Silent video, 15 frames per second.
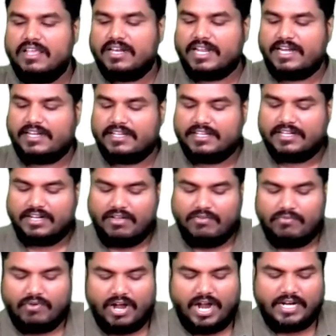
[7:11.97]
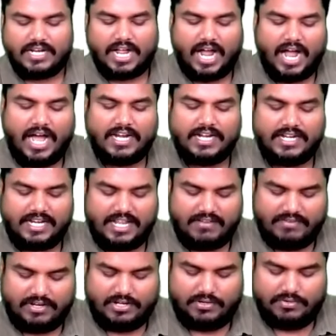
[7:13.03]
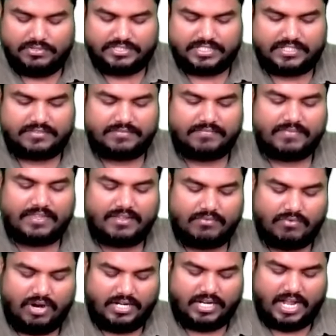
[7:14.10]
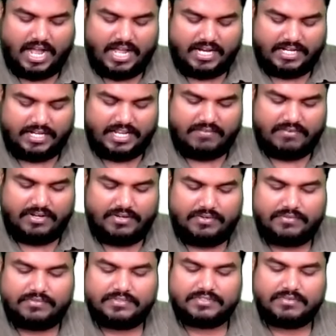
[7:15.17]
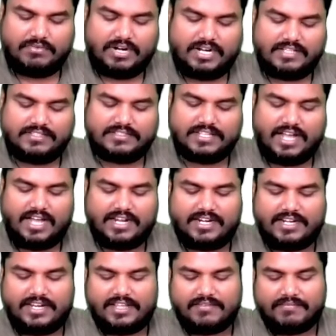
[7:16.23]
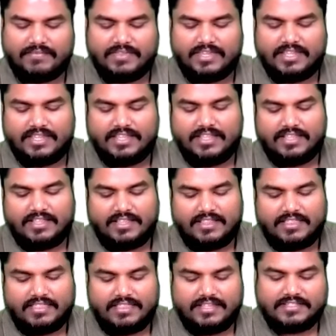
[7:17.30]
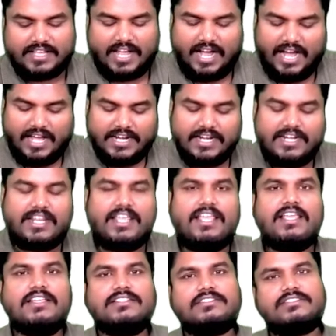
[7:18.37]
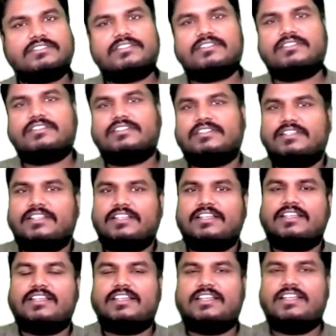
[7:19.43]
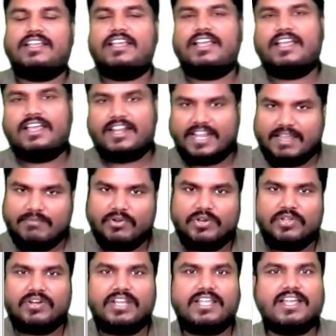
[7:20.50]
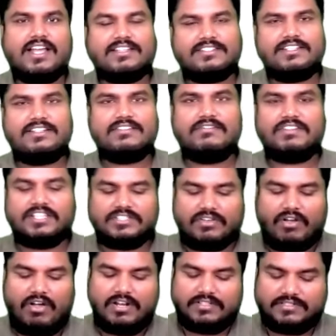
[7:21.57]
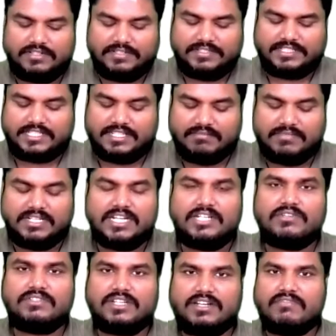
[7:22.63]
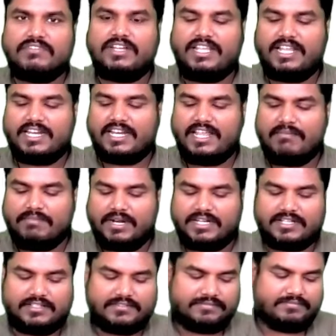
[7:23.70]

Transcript: Right. Now what RNA will do, sir? What RNA will do? So what is this RNA? This RNA is ribonucleic acid, which is also similar to that of DNA, but